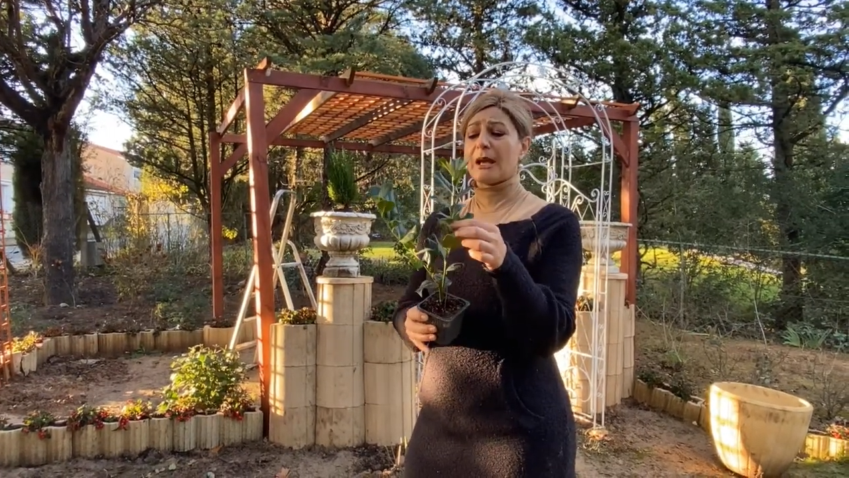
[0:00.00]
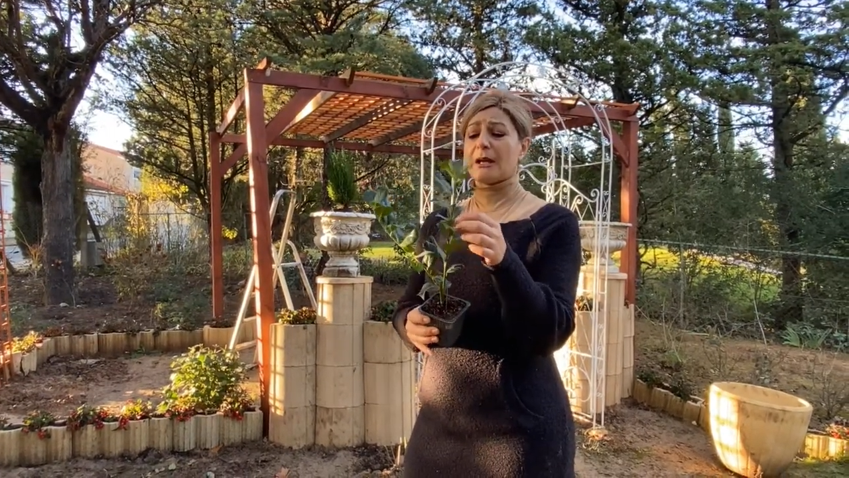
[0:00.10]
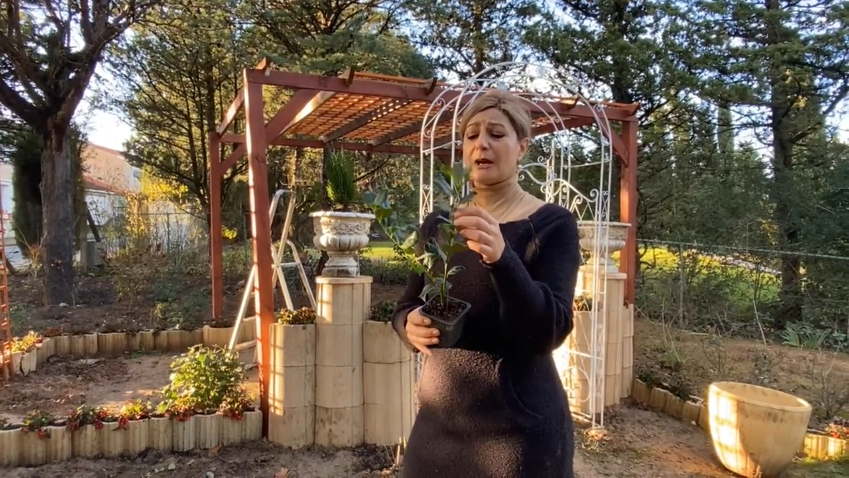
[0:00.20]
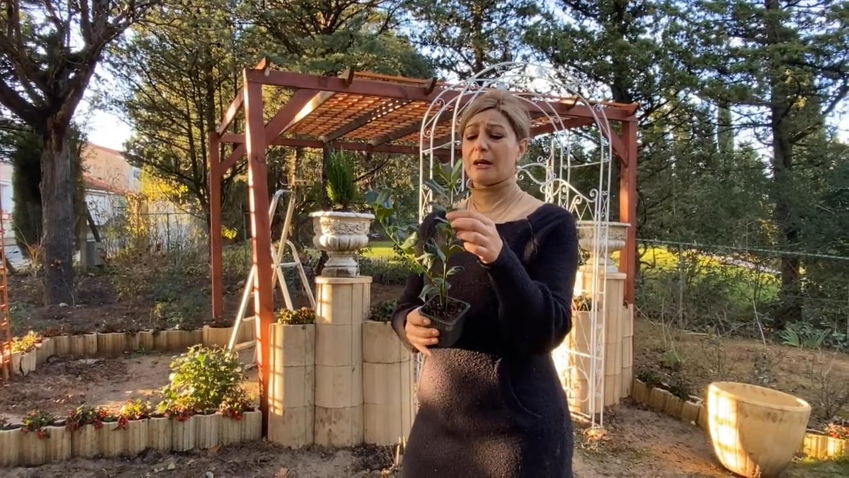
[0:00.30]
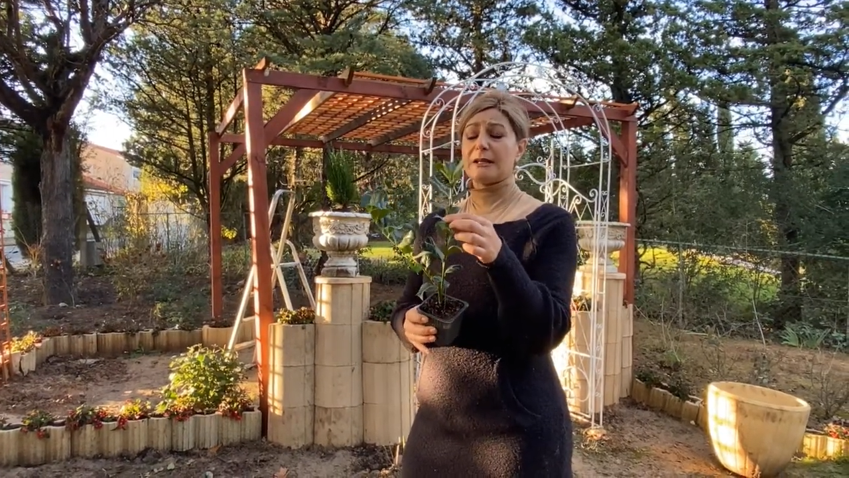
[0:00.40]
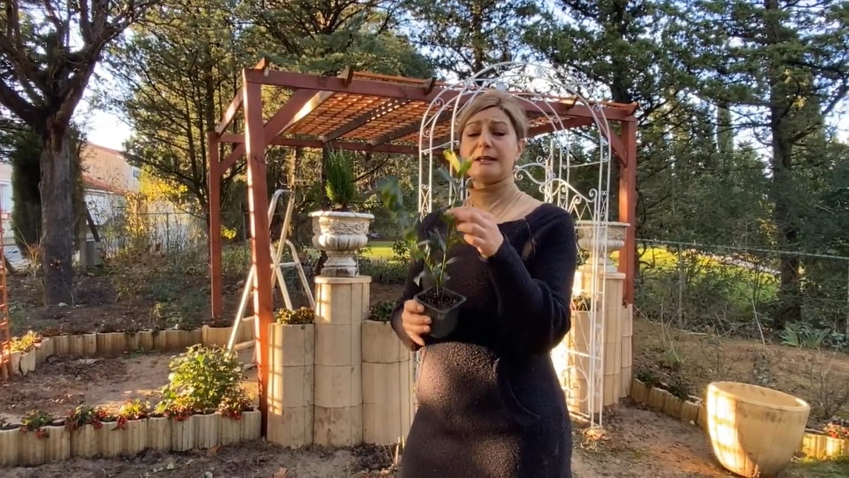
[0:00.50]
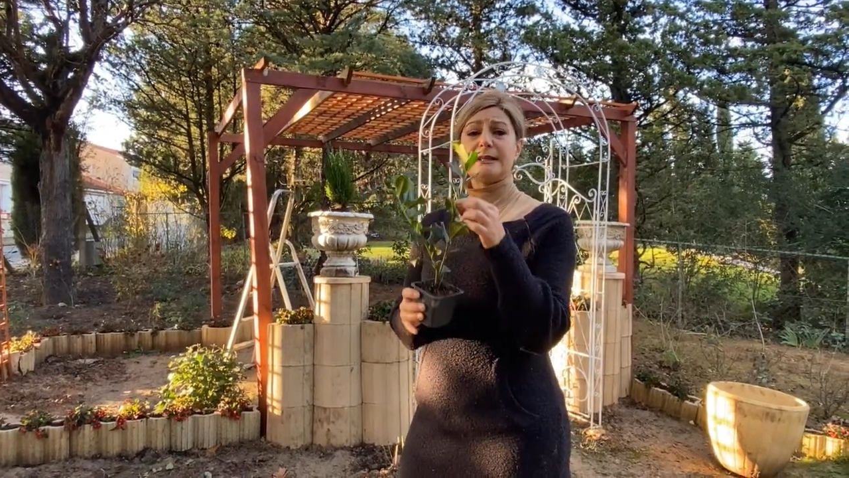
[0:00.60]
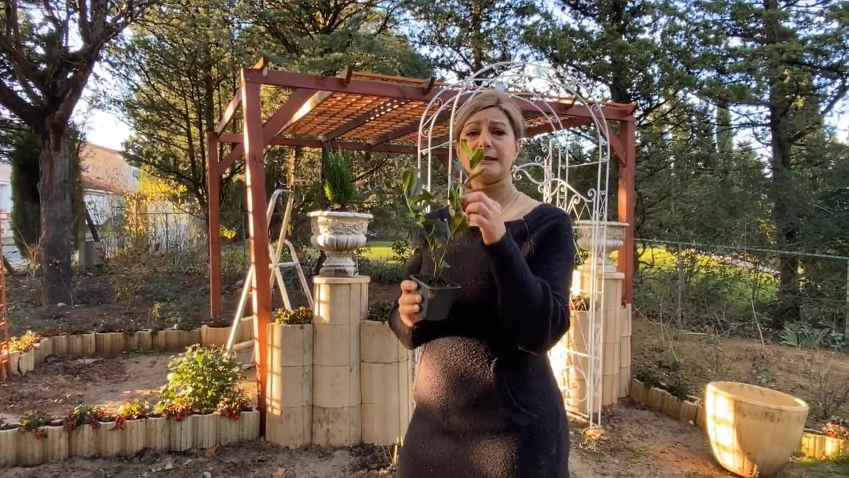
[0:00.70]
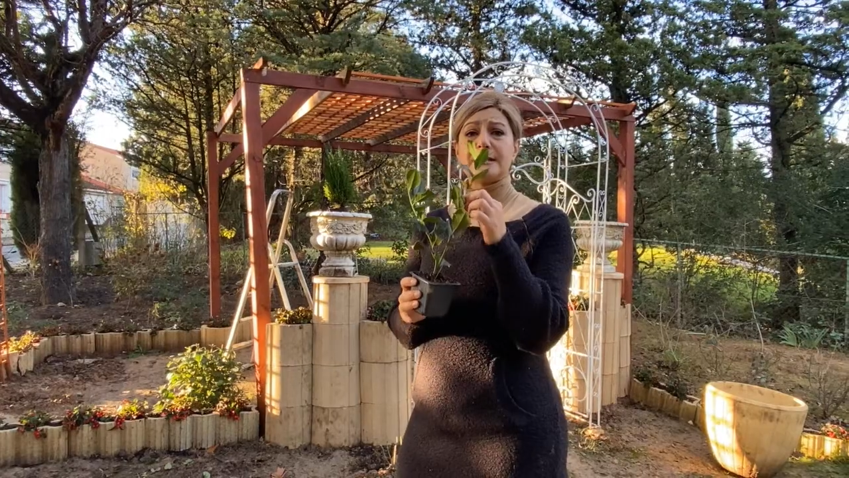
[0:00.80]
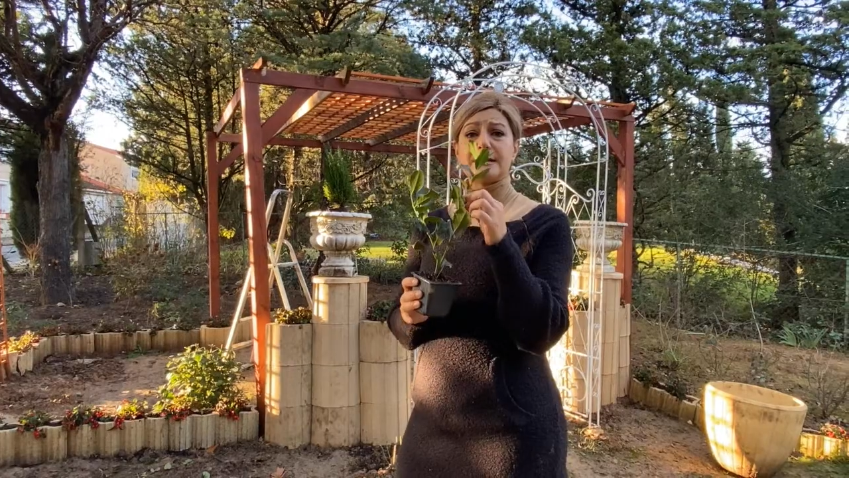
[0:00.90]
Uh, this
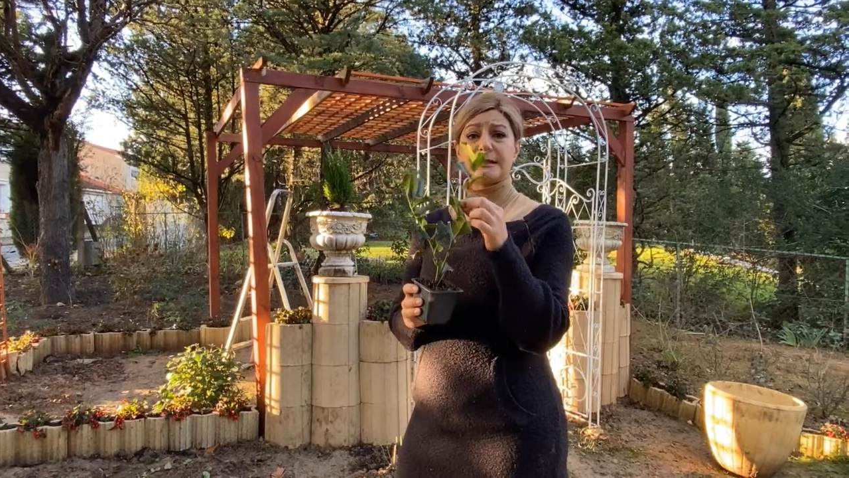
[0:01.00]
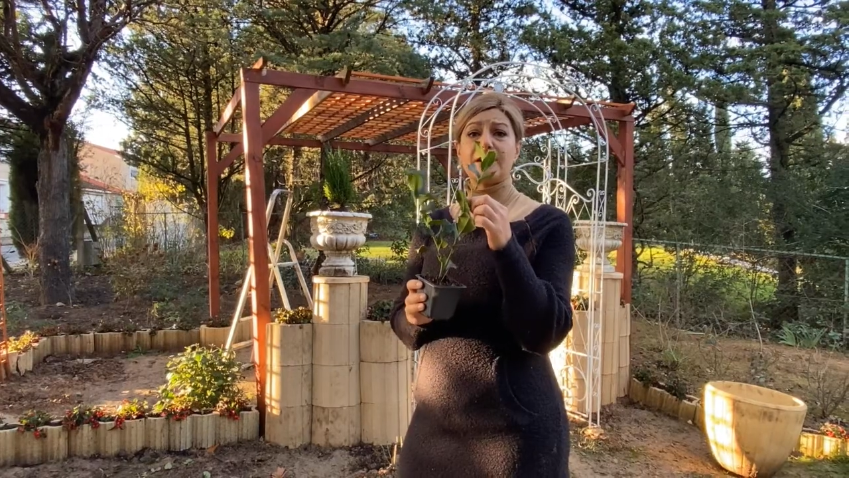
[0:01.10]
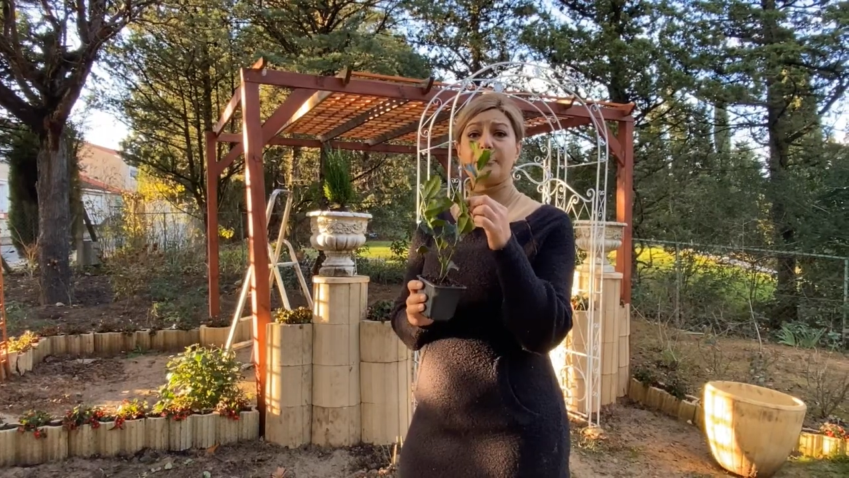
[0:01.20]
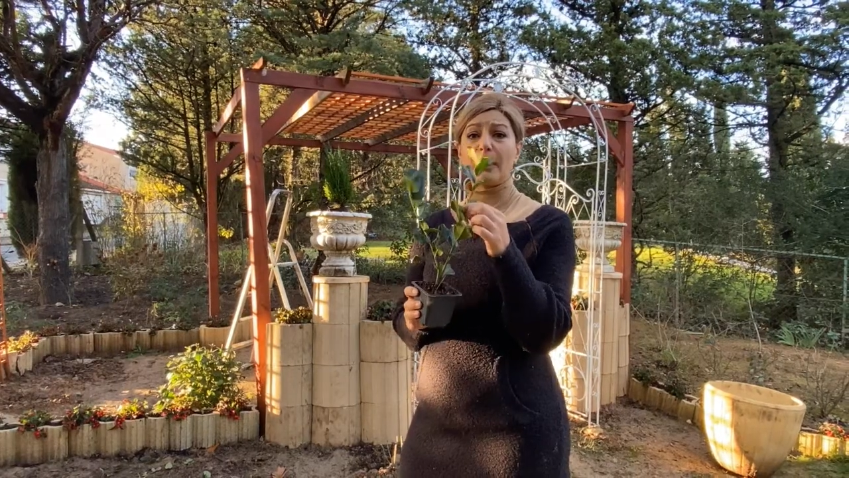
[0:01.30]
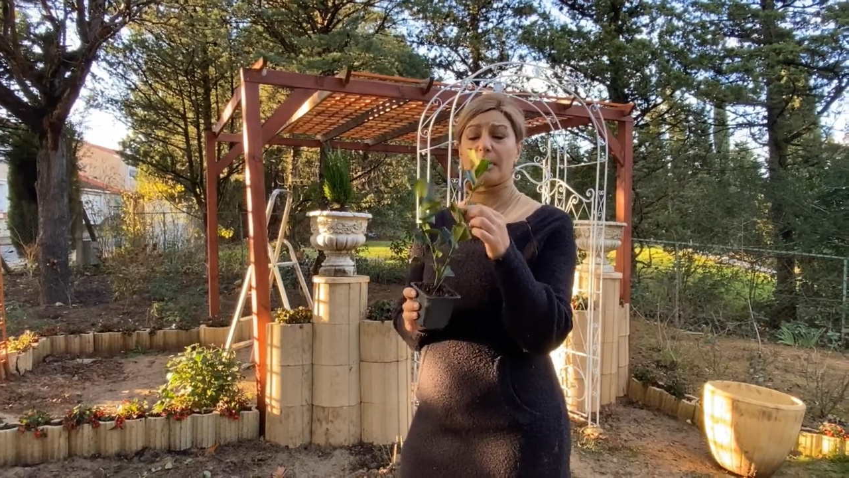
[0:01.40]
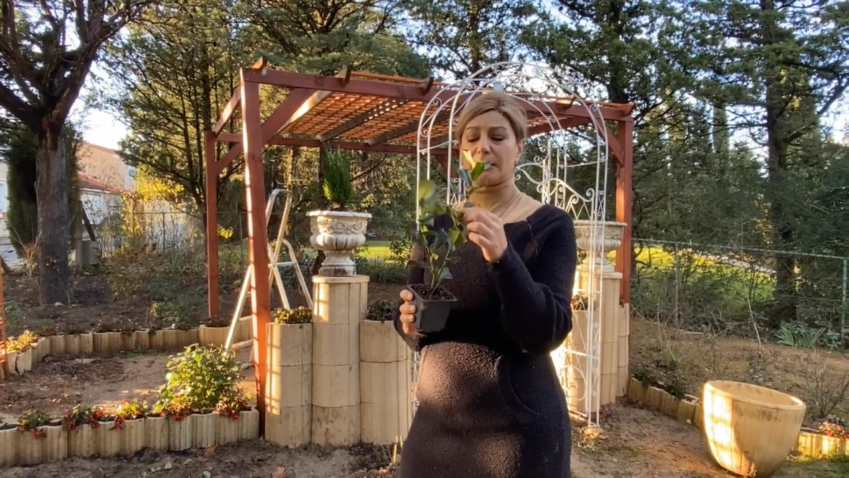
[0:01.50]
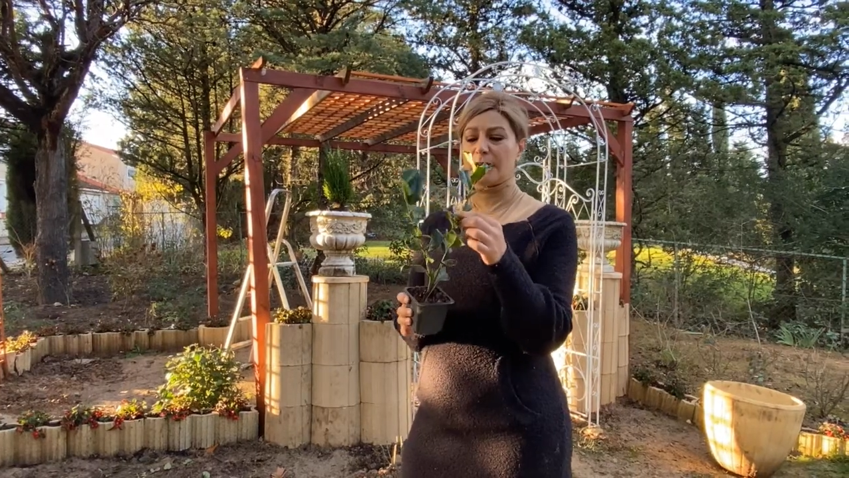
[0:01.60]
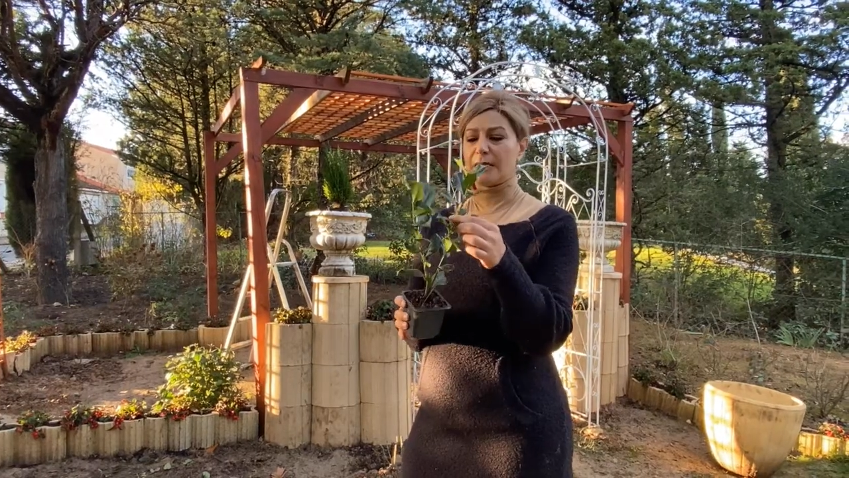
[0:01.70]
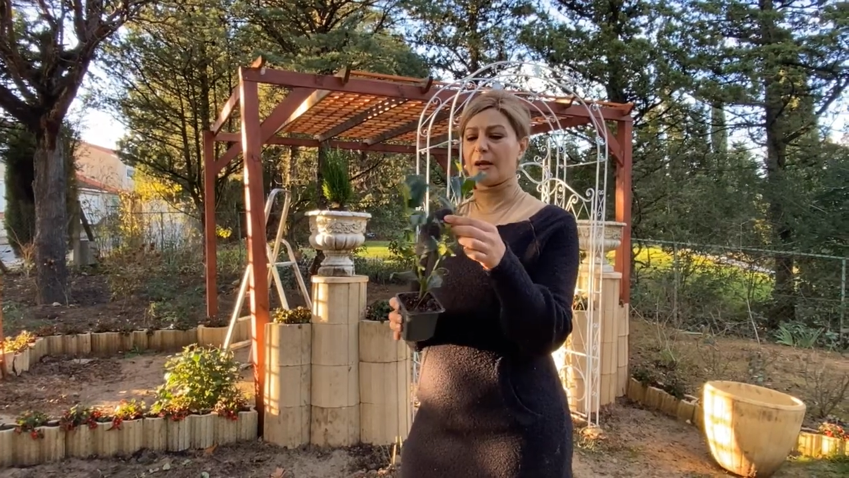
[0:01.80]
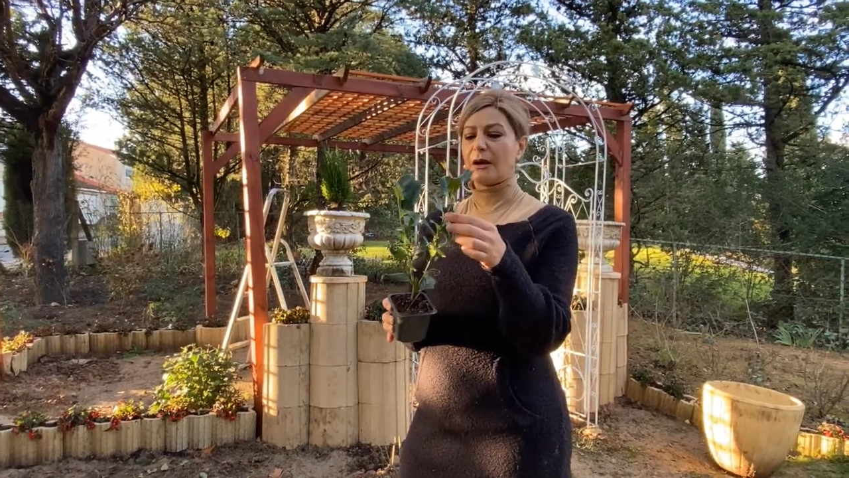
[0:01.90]
is a
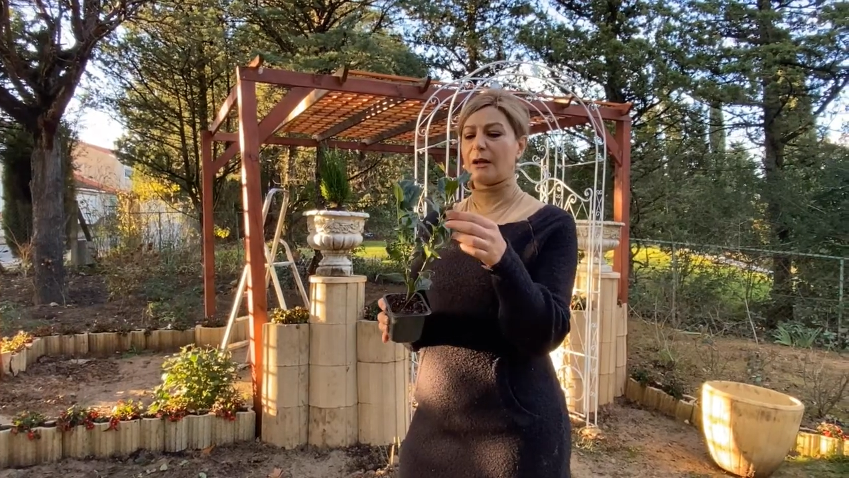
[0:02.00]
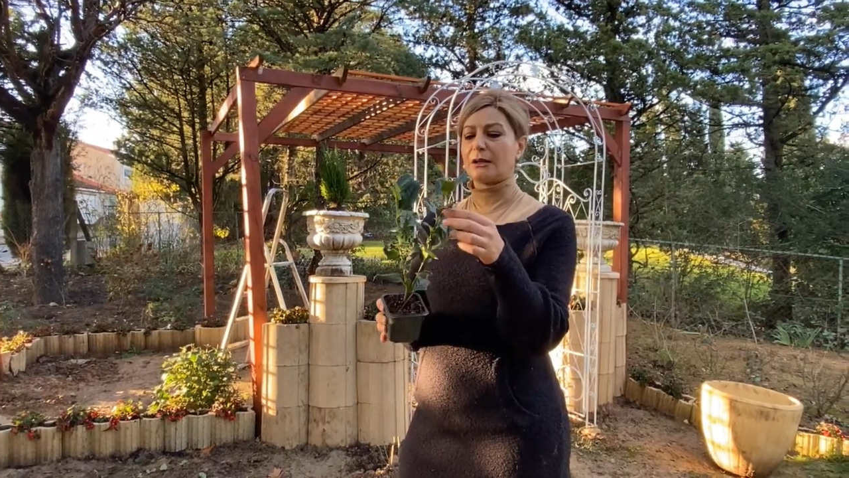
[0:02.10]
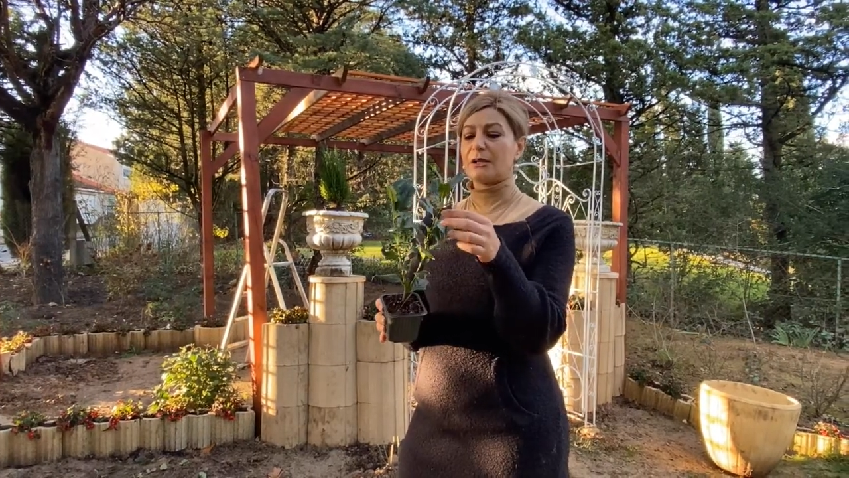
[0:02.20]
self-pollinating holly,